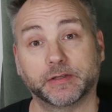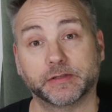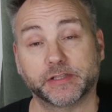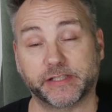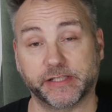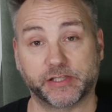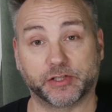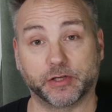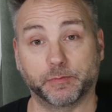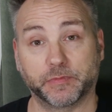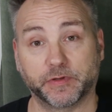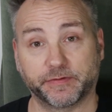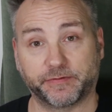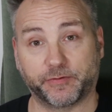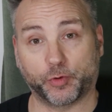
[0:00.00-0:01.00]

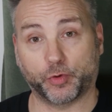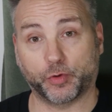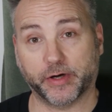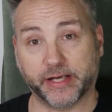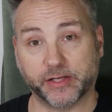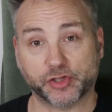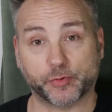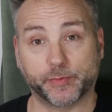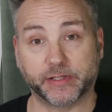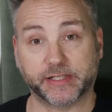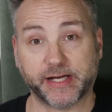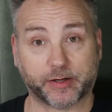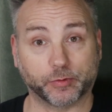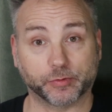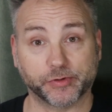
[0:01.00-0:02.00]
system for instrument
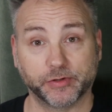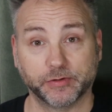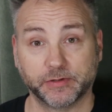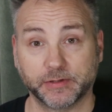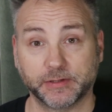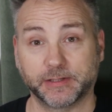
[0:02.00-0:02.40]
decals.